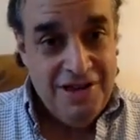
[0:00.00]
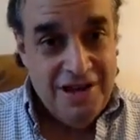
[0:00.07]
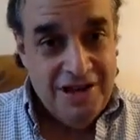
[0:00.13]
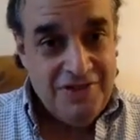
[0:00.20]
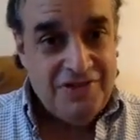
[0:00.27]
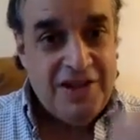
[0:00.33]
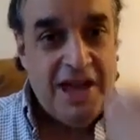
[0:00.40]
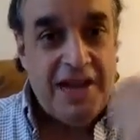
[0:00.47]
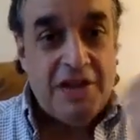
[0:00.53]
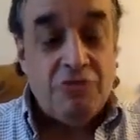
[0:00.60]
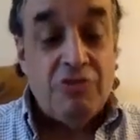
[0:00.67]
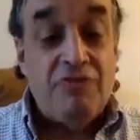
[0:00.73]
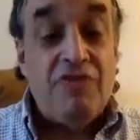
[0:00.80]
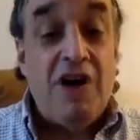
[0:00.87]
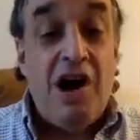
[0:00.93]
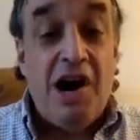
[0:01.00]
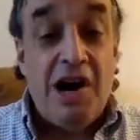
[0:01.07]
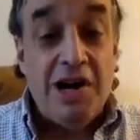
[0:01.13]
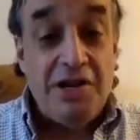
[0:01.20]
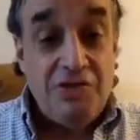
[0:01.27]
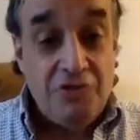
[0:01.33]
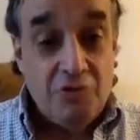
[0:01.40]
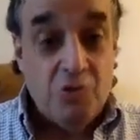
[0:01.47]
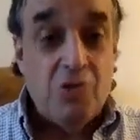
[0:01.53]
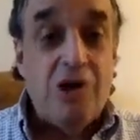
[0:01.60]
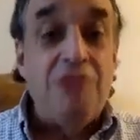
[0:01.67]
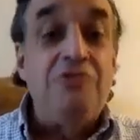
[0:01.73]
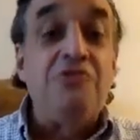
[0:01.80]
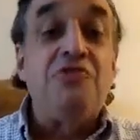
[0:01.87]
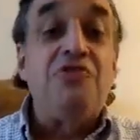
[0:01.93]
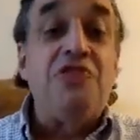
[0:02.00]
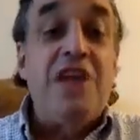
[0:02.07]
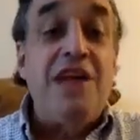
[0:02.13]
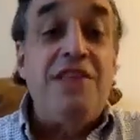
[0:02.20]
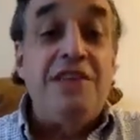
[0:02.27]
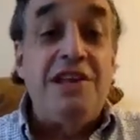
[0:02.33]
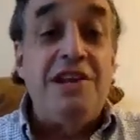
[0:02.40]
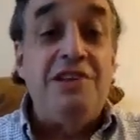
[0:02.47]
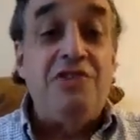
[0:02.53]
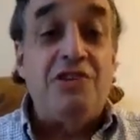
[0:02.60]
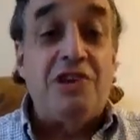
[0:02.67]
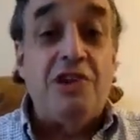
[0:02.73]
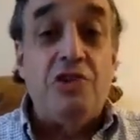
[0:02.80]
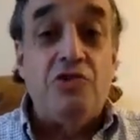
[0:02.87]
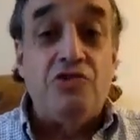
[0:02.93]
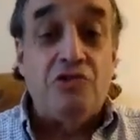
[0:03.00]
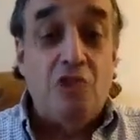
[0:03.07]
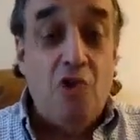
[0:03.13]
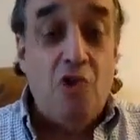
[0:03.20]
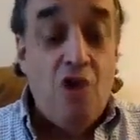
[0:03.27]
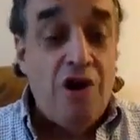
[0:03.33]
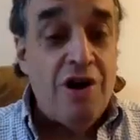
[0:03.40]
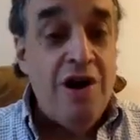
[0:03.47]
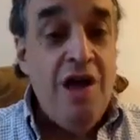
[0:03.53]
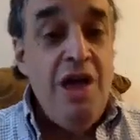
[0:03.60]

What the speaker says: It's getting revised. We're understanding it as it goes along,